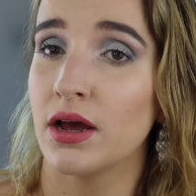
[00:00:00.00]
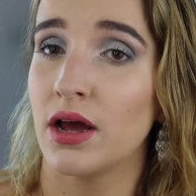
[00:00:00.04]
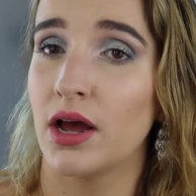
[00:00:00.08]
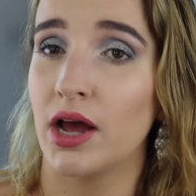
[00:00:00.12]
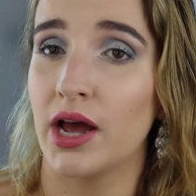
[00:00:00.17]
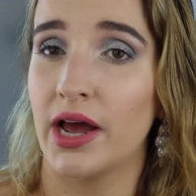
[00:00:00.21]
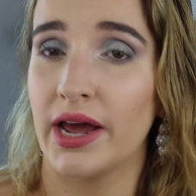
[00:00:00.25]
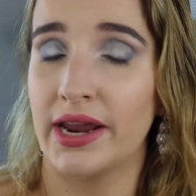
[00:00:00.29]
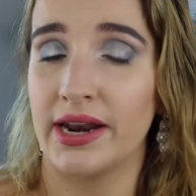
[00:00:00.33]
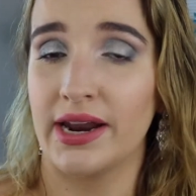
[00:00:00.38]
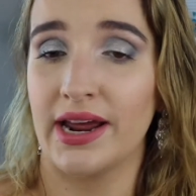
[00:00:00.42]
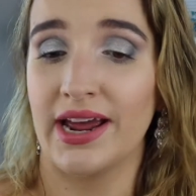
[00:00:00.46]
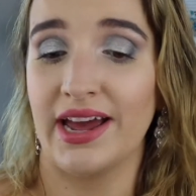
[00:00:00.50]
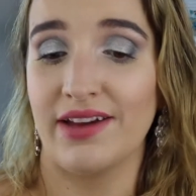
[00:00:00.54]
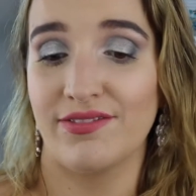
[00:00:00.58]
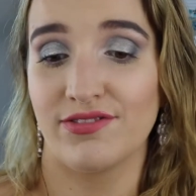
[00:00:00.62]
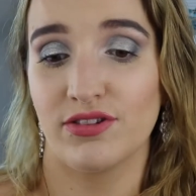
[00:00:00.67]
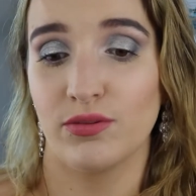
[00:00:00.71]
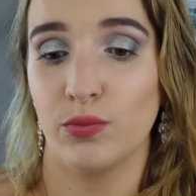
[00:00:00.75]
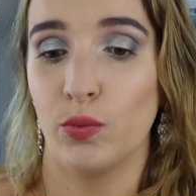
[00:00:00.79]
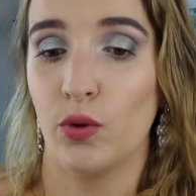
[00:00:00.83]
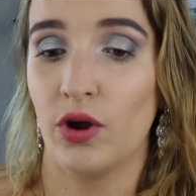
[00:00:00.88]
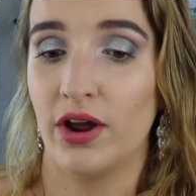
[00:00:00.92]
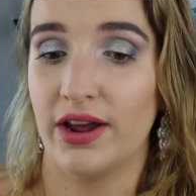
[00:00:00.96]
And I have
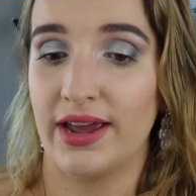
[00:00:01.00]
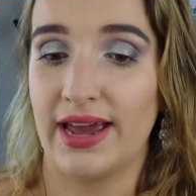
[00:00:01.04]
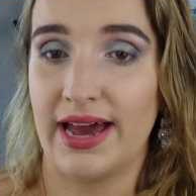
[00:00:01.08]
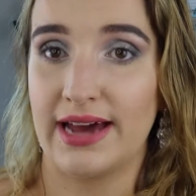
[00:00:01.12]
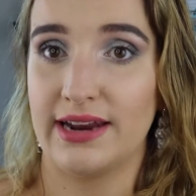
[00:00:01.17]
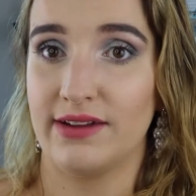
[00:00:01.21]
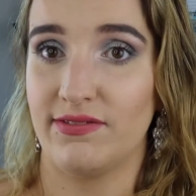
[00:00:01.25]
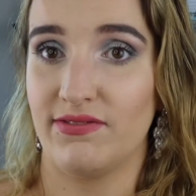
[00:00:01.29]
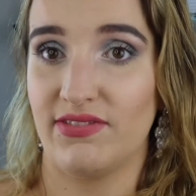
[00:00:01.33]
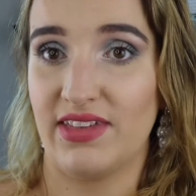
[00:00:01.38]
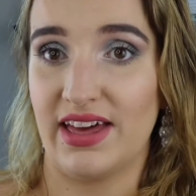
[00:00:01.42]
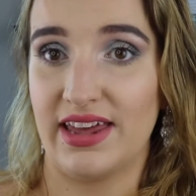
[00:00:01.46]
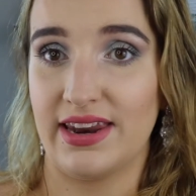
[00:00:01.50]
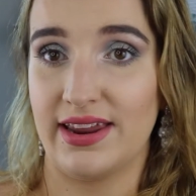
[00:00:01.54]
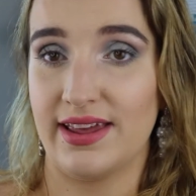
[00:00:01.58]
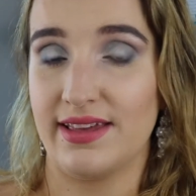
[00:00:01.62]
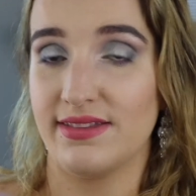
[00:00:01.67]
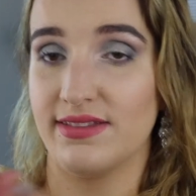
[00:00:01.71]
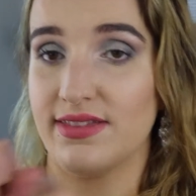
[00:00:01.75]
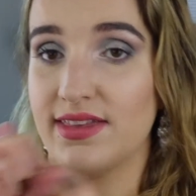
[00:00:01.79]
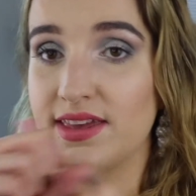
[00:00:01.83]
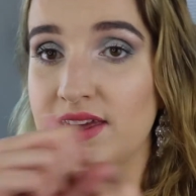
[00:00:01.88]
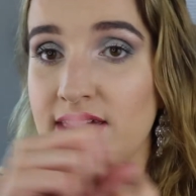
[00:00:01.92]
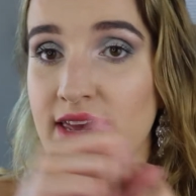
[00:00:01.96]
to work out if that
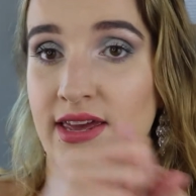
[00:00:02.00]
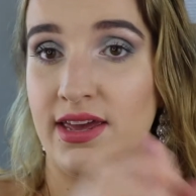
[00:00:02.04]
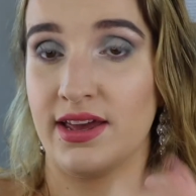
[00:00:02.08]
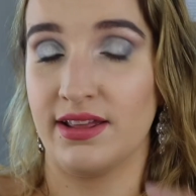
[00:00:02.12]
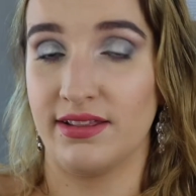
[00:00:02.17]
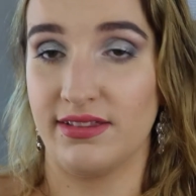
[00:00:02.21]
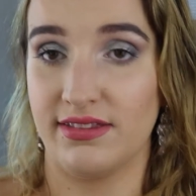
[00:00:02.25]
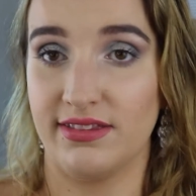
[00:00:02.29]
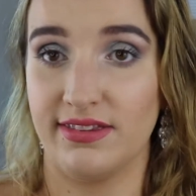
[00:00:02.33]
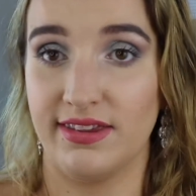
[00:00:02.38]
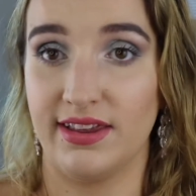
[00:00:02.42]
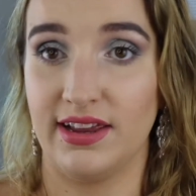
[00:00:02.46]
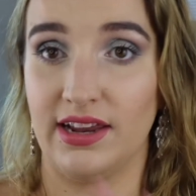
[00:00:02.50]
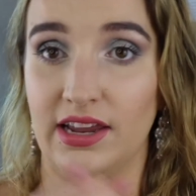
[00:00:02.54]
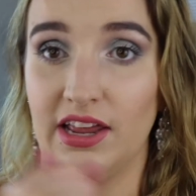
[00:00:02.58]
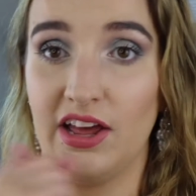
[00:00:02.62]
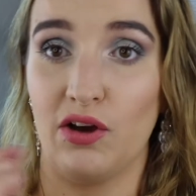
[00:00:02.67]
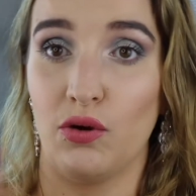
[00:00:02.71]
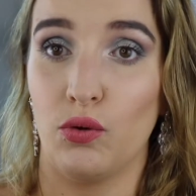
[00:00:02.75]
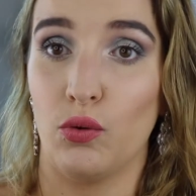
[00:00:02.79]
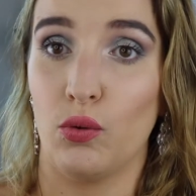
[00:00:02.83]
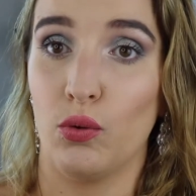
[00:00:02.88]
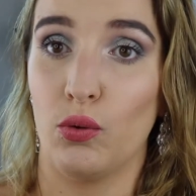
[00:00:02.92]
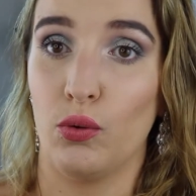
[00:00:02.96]
is the
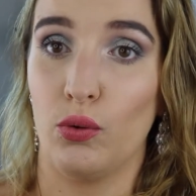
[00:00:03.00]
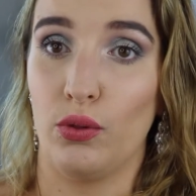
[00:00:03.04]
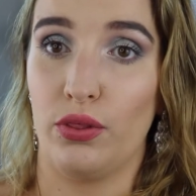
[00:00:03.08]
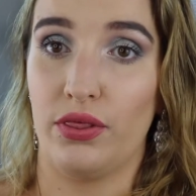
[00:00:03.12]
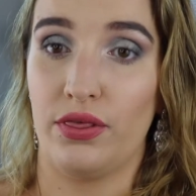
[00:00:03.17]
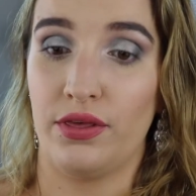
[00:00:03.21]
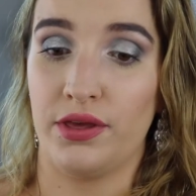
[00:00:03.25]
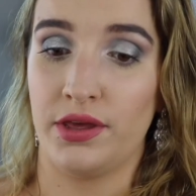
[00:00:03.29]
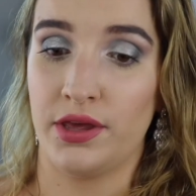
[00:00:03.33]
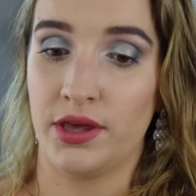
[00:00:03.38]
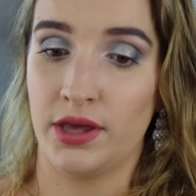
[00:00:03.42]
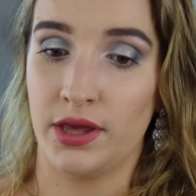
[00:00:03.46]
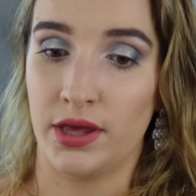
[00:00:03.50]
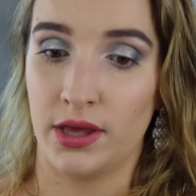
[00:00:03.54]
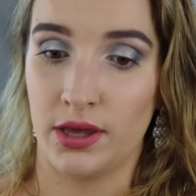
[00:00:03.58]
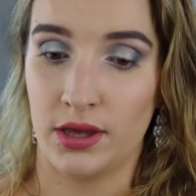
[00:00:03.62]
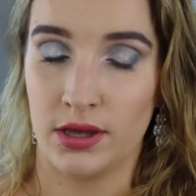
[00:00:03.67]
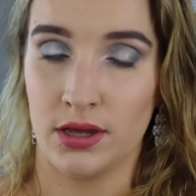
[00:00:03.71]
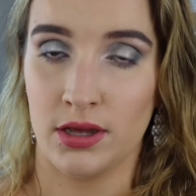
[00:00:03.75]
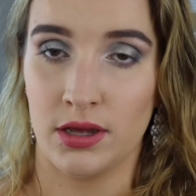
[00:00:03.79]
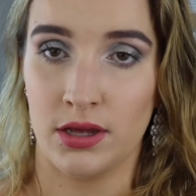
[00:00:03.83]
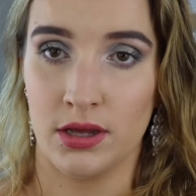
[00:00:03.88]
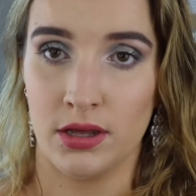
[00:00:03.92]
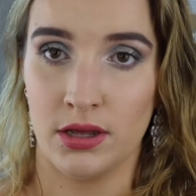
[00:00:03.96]
concealer or the
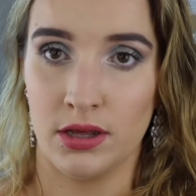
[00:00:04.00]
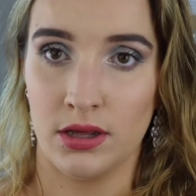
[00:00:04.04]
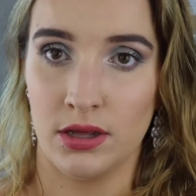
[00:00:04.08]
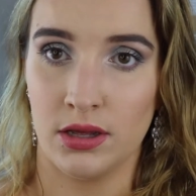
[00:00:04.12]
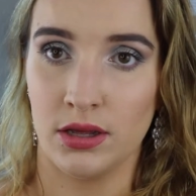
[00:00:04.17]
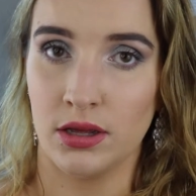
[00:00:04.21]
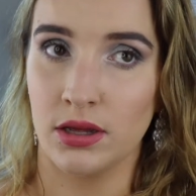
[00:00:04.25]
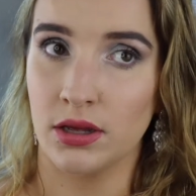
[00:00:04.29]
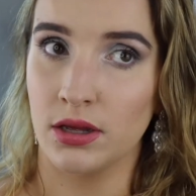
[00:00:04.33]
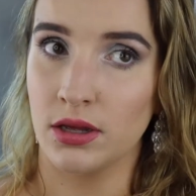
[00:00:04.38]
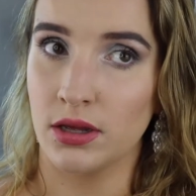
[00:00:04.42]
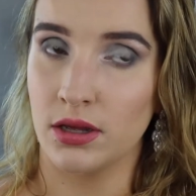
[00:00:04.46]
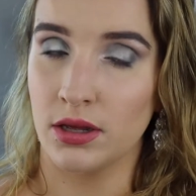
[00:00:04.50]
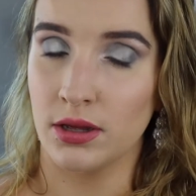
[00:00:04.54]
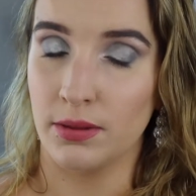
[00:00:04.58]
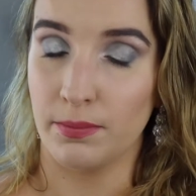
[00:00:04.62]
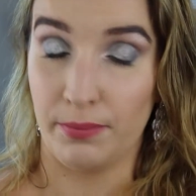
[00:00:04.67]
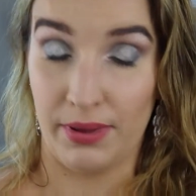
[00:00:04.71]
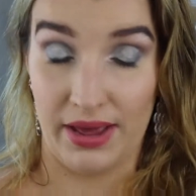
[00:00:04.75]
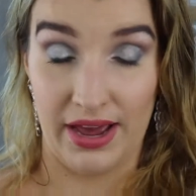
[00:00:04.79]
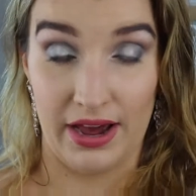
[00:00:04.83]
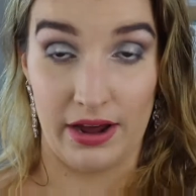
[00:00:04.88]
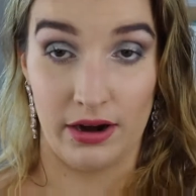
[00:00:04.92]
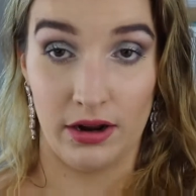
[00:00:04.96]

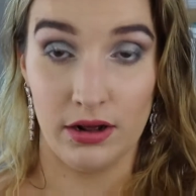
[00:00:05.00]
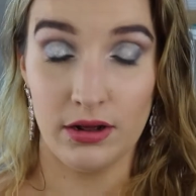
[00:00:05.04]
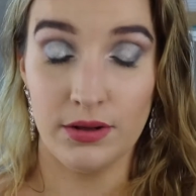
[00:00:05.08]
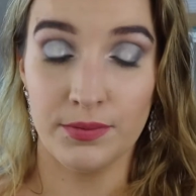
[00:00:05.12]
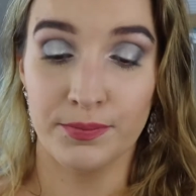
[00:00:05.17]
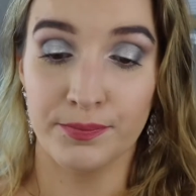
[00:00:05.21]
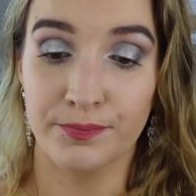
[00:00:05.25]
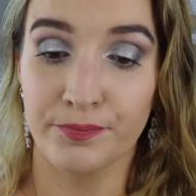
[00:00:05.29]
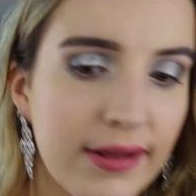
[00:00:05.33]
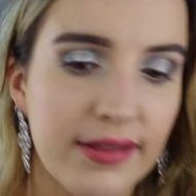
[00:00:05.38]
powder.